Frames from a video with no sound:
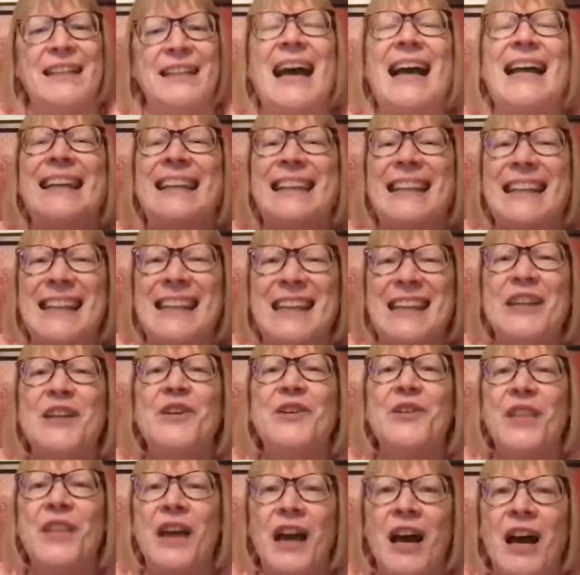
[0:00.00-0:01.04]
I could
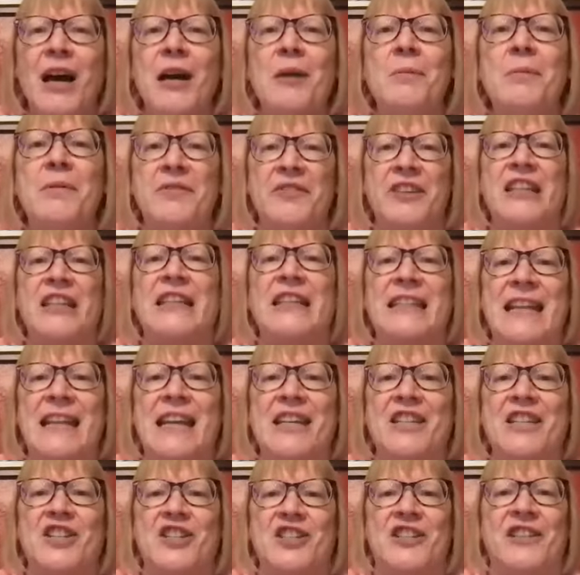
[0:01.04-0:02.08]
hear the hum of a
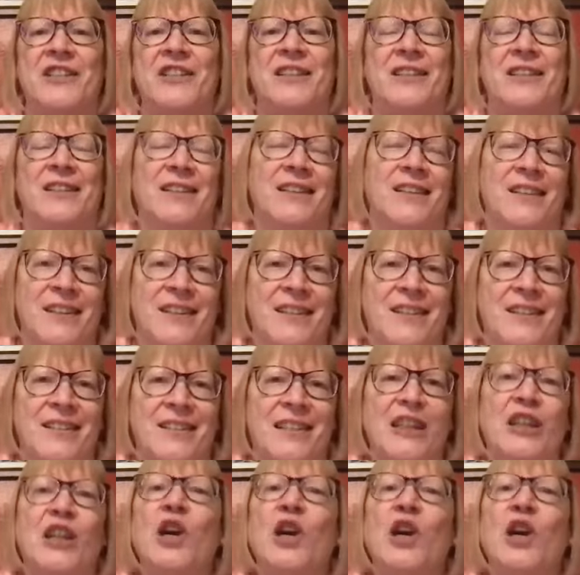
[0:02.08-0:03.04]
connection that